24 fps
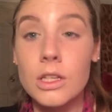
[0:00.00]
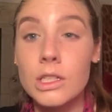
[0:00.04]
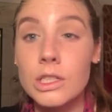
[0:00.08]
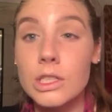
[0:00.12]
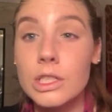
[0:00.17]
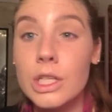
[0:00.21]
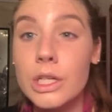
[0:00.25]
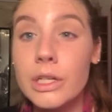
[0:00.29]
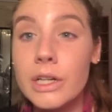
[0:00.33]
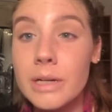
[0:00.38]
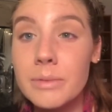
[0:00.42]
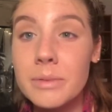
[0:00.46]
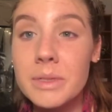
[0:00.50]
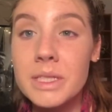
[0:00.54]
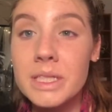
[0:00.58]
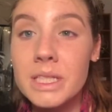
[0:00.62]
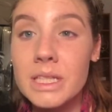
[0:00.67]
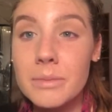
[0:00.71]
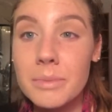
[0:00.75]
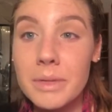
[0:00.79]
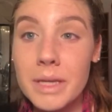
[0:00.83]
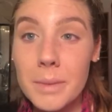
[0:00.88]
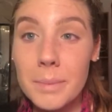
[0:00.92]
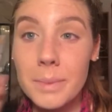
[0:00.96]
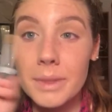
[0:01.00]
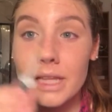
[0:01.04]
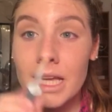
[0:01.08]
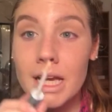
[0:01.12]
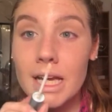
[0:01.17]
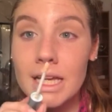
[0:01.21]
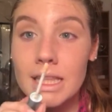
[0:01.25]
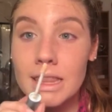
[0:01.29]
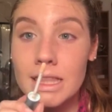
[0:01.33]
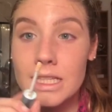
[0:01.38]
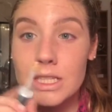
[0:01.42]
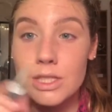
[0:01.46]
So I'm just going to be
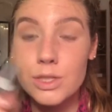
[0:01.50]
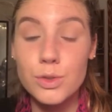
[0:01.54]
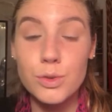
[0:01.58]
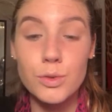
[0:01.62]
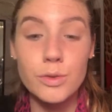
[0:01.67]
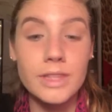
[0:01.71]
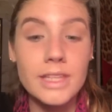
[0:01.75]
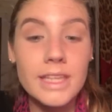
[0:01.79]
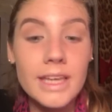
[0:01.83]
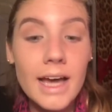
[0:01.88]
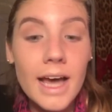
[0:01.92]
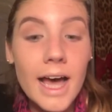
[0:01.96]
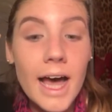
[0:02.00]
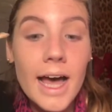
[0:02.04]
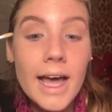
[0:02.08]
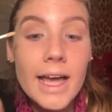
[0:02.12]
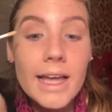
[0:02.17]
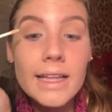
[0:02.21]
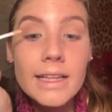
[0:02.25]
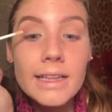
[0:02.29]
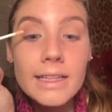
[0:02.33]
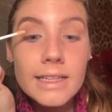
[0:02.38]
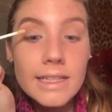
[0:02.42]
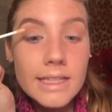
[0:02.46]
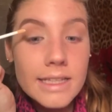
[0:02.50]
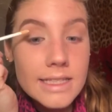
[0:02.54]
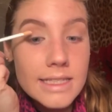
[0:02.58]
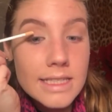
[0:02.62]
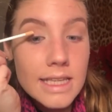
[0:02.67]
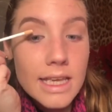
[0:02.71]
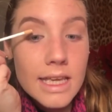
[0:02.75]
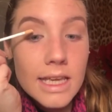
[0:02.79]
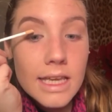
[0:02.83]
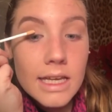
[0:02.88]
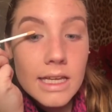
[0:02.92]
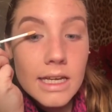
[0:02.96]
applying this to the eyelids,
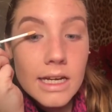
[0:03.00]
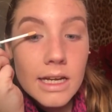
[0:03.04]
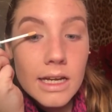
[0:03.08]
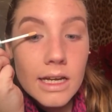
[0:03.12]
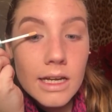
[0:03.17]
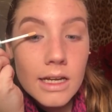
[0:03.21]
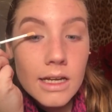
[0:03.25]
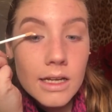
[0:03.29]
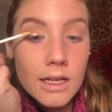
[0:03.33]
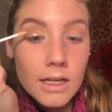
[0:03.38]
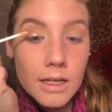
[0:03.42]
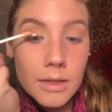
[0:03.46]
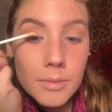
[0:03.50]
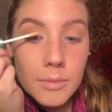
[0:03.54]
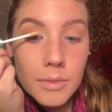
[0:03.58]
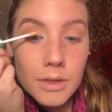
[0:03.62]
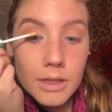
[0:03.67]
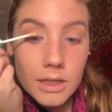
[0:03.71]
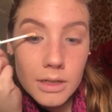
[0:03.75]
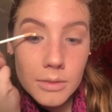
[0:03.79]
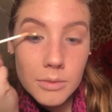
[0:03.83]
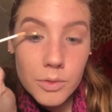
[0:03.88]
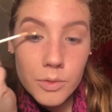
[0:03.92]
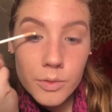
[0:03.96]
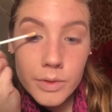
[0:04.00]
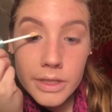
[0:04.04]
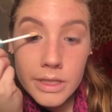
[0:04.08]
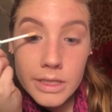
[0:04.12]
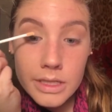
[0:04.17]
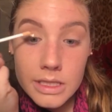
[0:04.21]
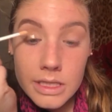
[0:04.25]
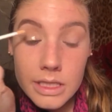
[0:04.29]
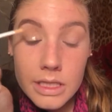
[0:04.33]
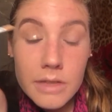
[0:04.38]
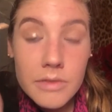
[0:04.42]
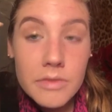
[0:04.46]
and I'm going
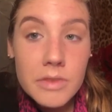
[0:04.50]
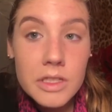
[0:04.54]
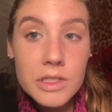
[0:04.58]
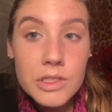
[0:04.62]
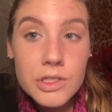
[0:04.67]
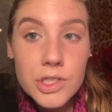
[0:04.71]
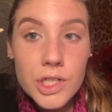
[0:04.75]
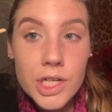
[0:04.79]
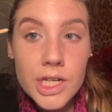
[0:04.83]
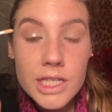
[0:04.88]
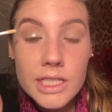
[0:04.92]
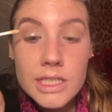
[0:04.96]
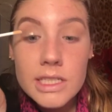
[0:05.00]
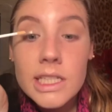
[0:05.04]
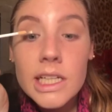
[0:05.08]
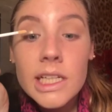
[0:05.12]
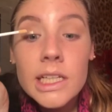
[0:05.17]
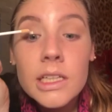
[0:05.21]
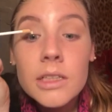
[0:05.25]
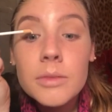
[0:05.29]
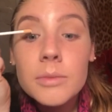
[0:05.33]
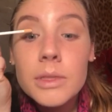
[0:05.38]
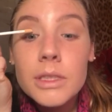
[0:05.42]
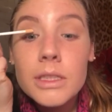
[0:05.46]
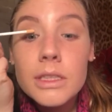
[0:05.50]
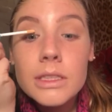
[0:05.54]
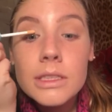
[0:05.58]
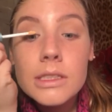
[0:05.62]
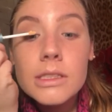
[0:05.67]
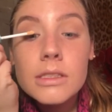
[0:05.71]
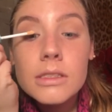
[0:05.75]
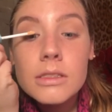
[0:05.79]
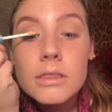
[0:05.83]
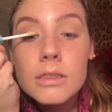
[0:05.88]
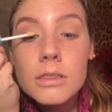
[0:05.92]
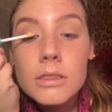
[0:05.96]
to see if this dries down
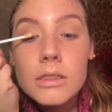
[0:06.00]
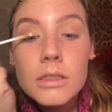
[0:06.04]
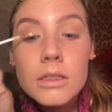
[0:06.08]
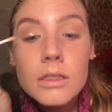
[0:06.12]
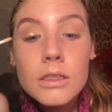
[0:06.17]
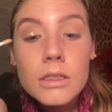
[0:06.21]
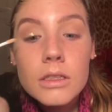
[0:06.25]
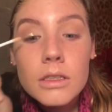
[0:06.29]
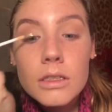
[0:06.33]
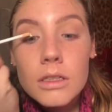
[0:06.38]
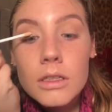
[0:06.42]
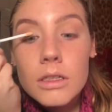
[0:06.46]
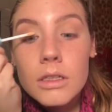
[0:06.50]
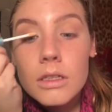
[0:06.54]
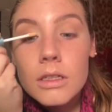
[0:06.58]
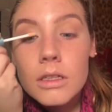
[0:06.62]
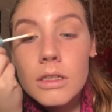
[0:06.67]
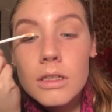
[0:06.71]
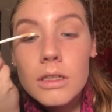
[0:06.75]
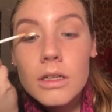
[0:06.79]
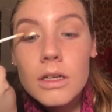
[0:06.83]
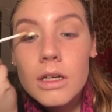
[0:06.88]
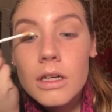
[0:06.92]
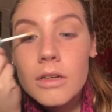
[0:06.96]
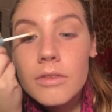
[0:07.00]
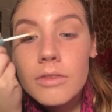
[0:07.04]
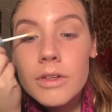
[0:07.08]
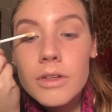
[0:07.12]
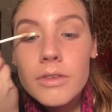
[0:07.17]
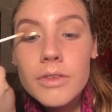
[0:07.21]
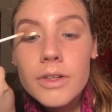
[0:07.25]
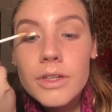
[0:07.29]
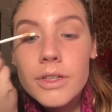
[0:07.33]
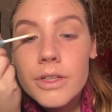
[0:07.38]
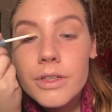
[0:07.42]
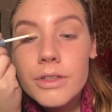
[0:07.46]
because I've
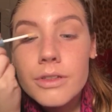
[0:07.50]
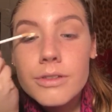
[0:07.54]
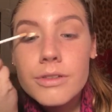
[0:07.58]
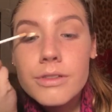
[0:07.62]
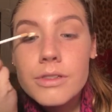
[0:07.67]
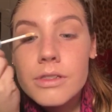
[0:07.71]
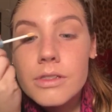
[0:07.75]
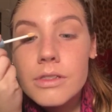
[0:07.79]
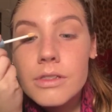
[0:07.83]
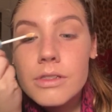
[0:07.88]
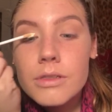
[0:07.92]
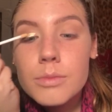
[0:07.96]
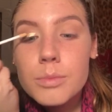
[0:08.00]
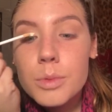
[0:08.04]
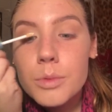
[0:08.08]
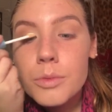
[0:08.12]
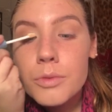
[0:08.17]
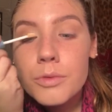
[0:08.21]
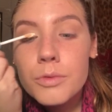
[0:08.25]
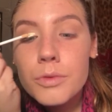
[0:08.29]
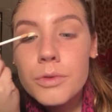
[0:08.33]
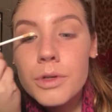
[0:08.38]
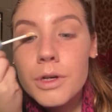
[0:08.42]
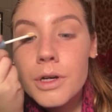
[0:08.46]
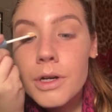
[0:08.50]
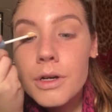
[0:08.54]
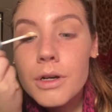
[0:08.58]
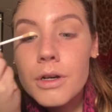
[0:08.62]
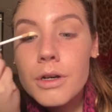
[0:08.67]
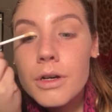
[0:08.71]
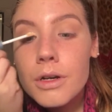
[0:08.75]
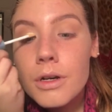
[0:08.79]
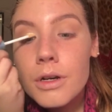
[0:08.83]
never used this before.